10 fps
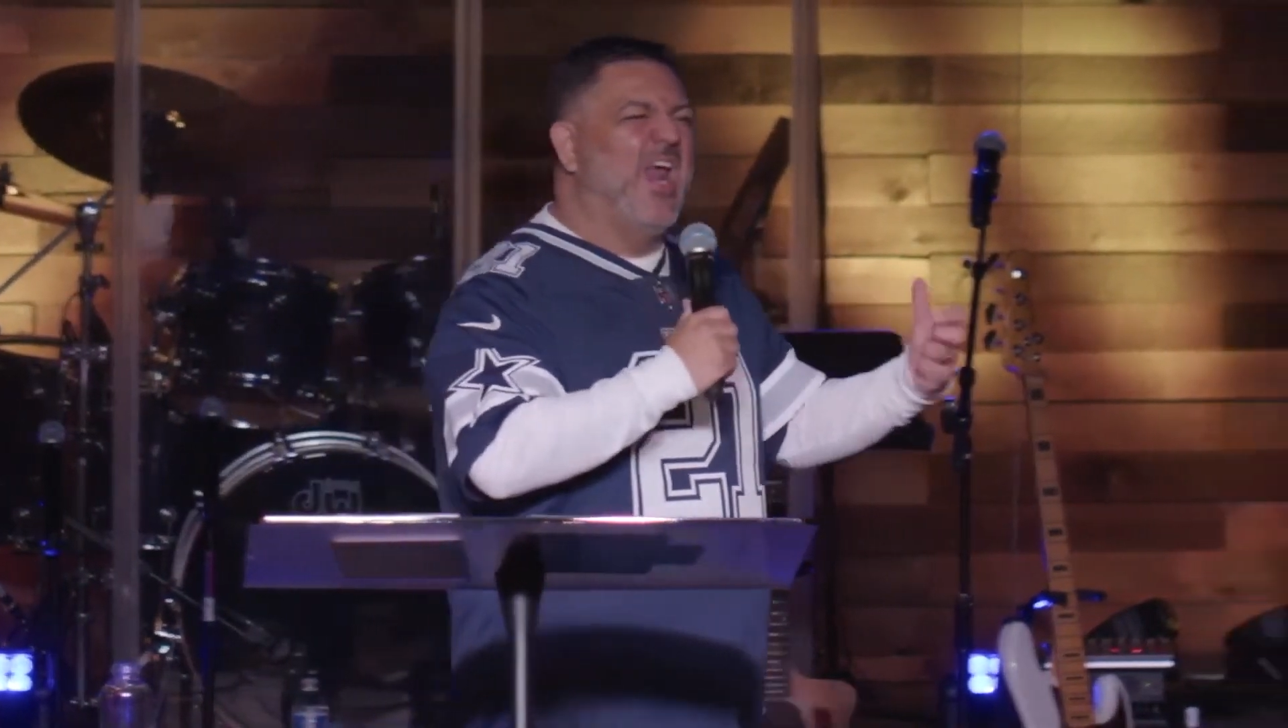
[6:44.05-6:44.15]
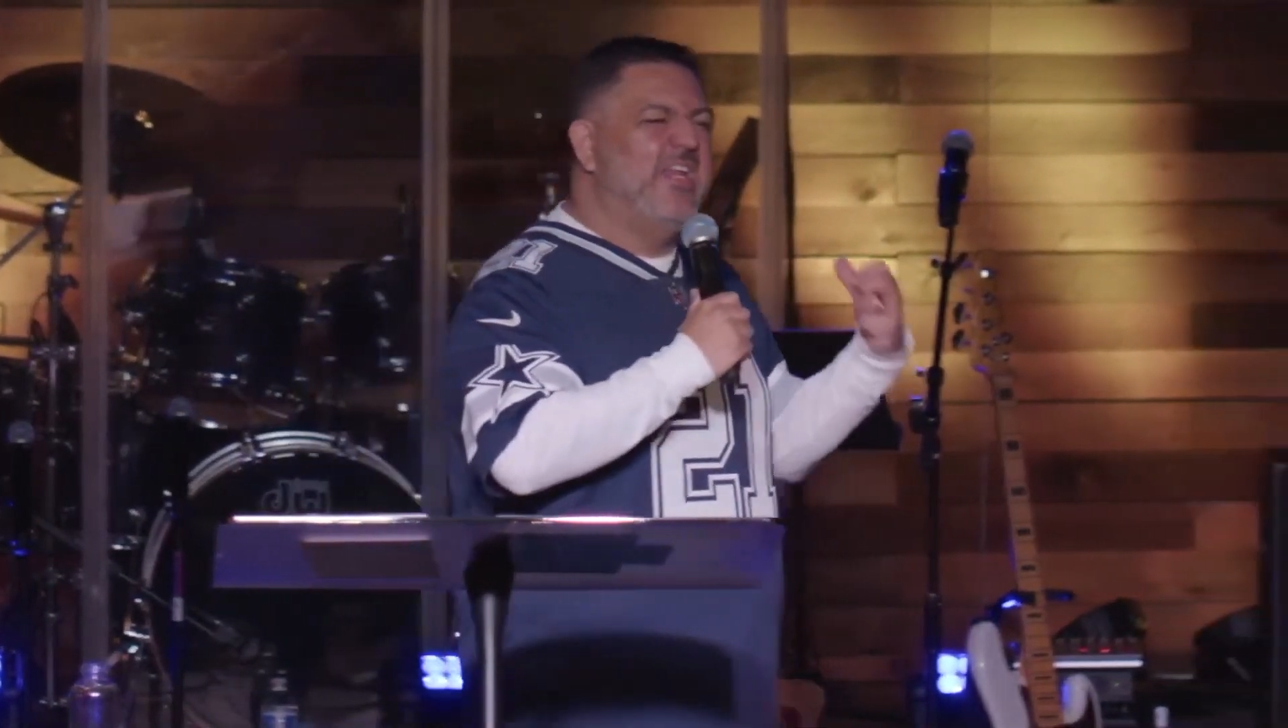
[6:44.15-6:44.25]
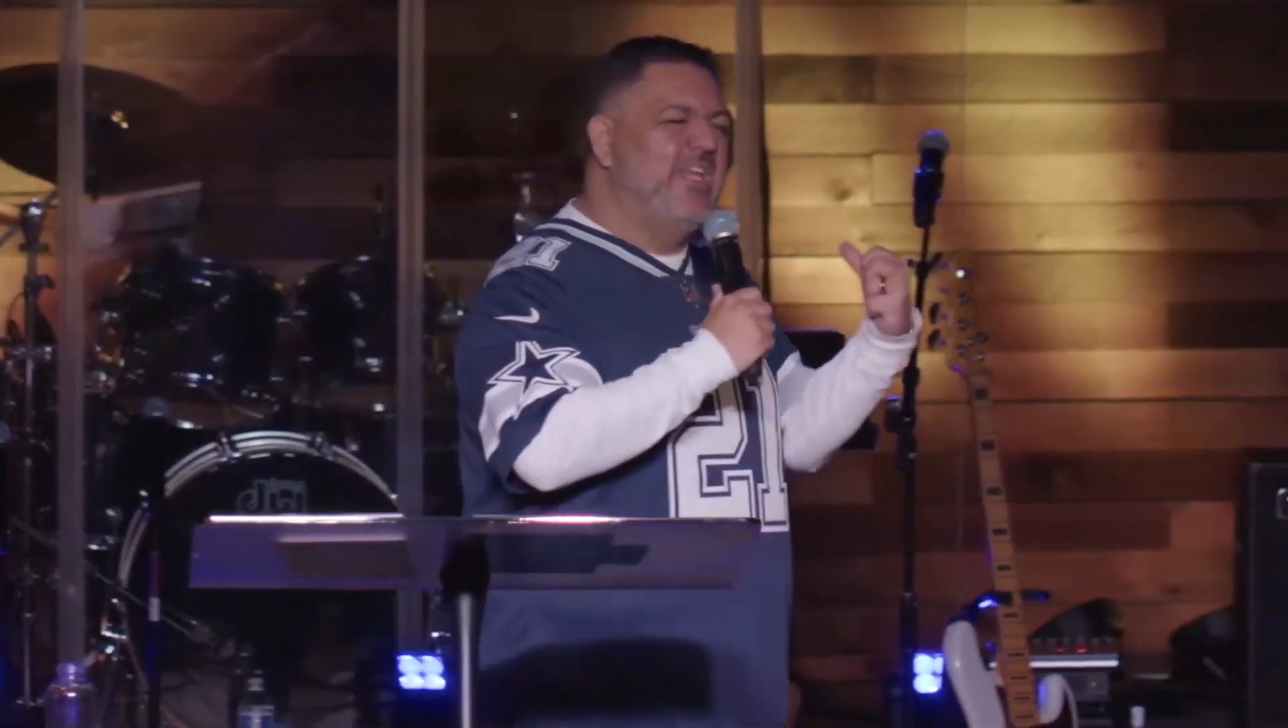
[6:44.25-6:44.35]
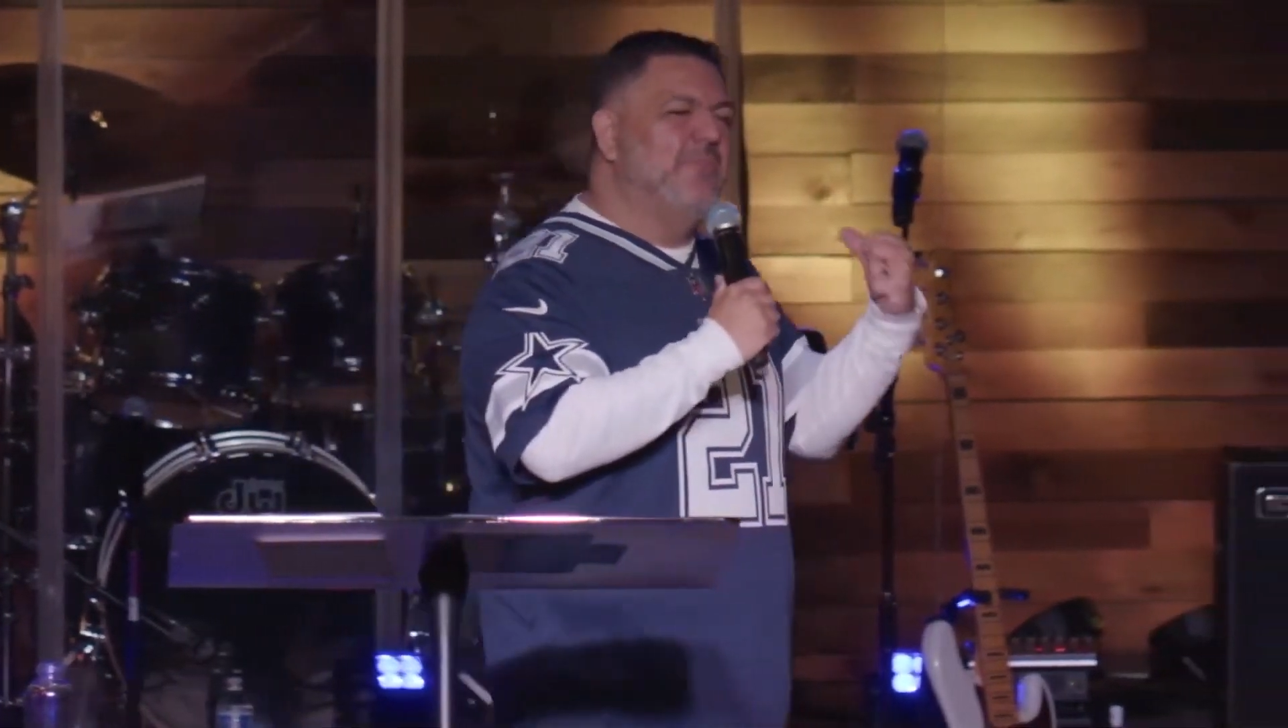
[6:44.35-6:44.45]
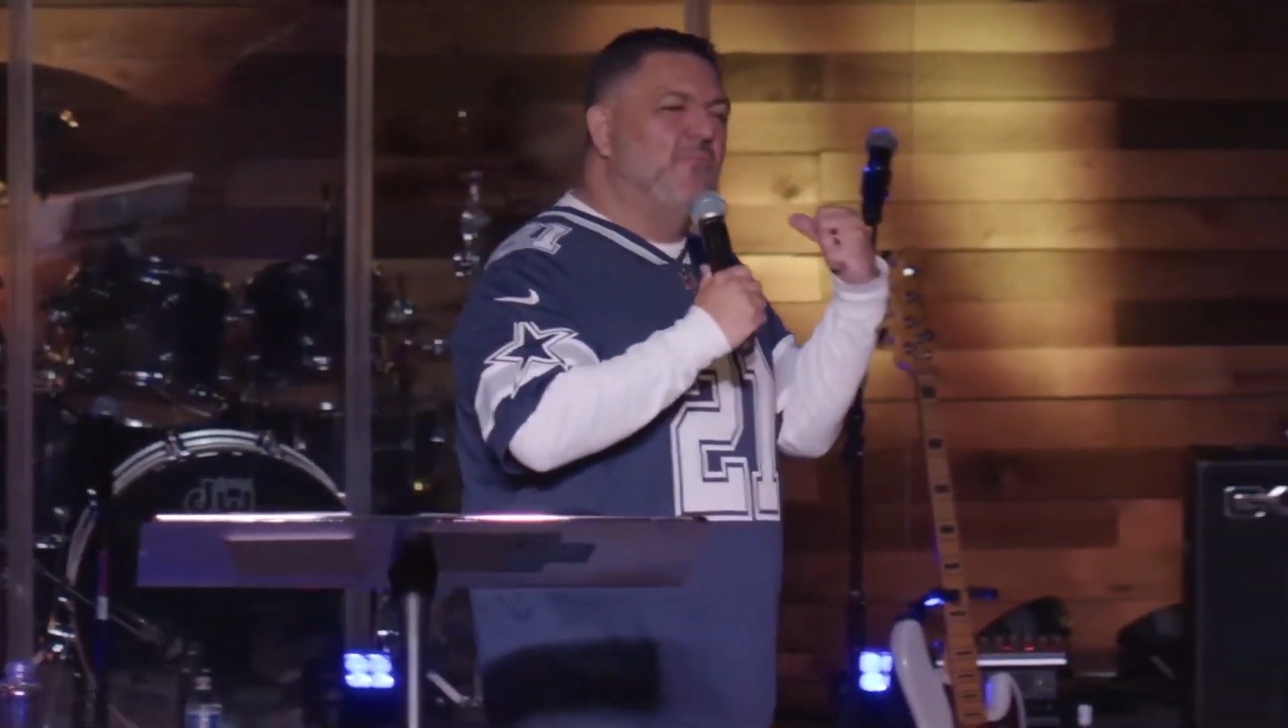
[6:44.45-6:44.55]
I
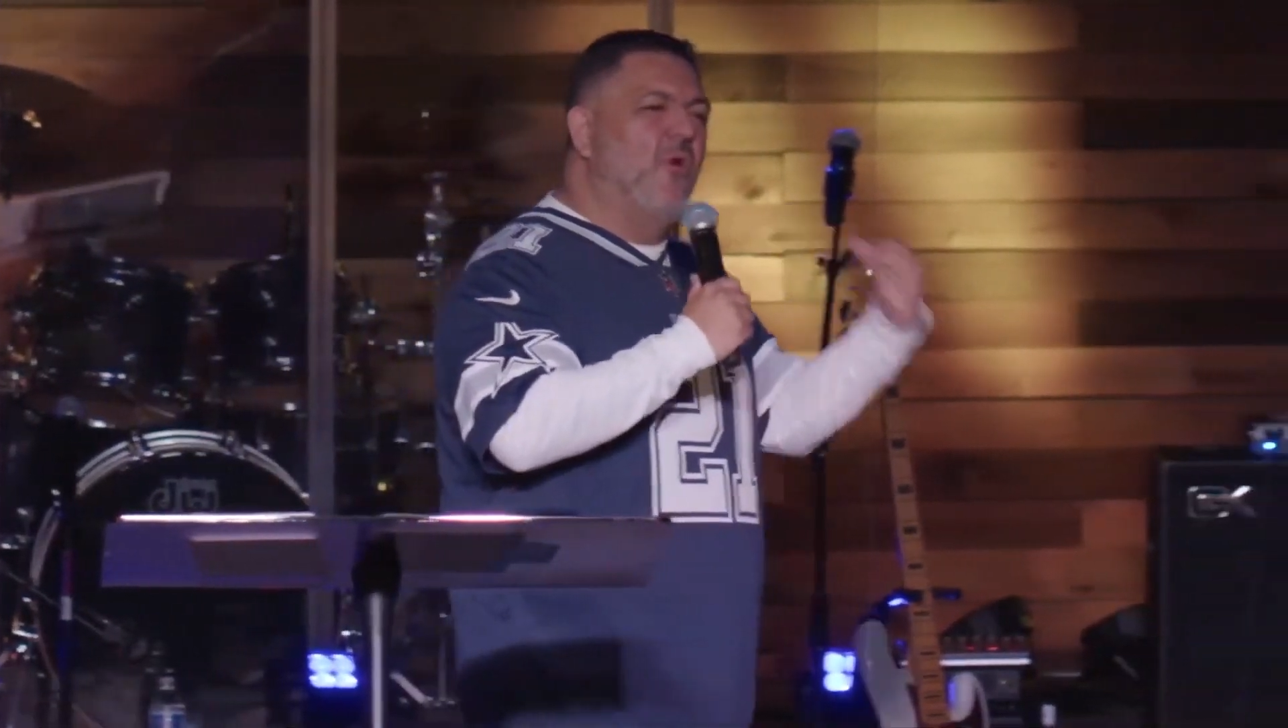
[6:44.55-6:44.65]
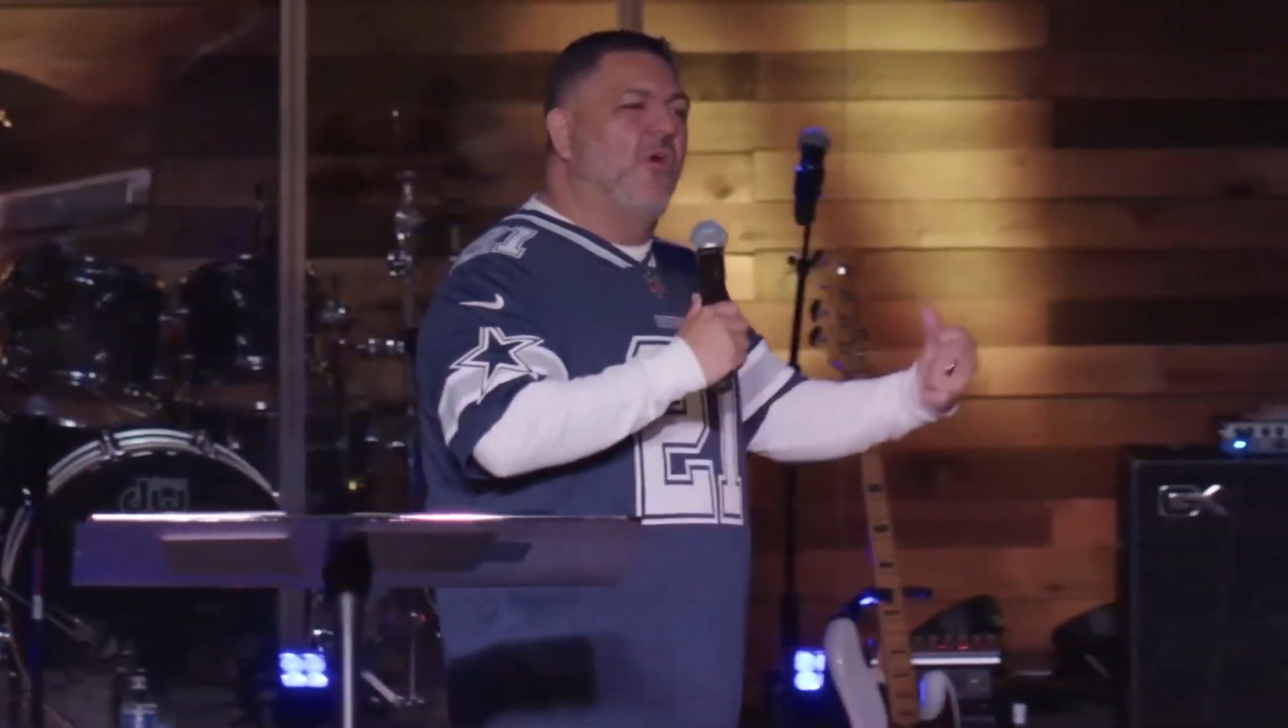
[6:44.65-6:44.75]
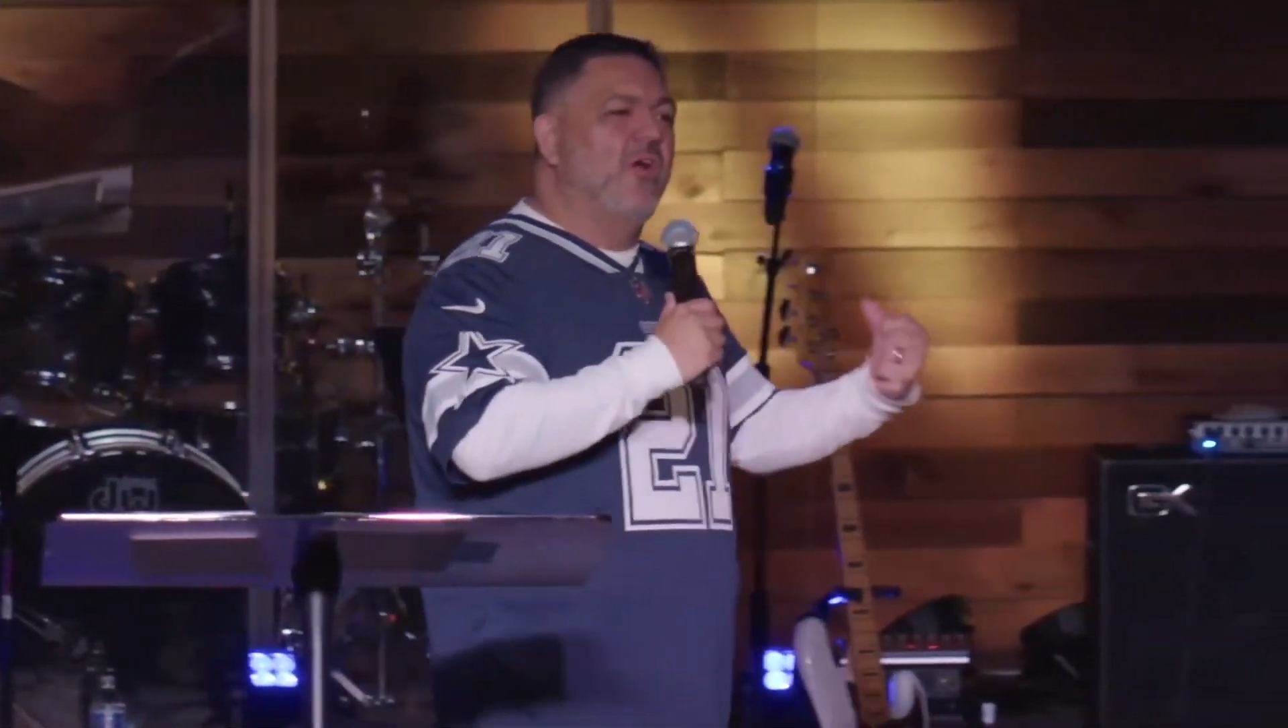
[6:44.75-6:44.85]
need more